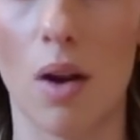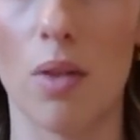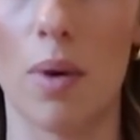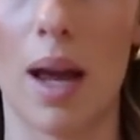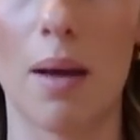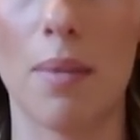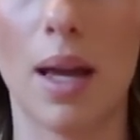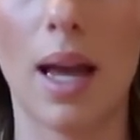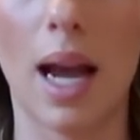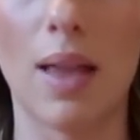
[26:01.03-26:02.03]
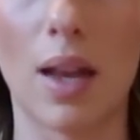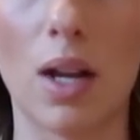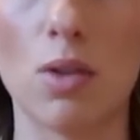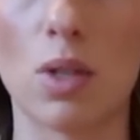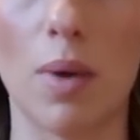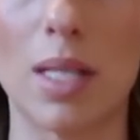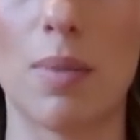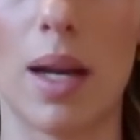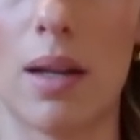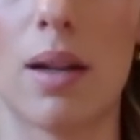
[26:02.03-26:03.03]
all the way up, and then I use the
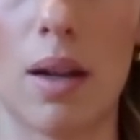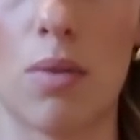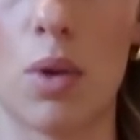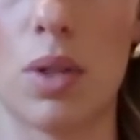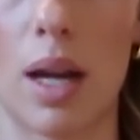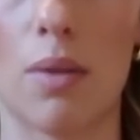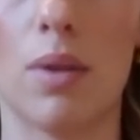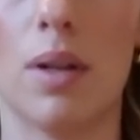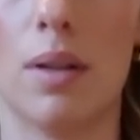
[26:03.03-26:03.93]
waistband and roll down.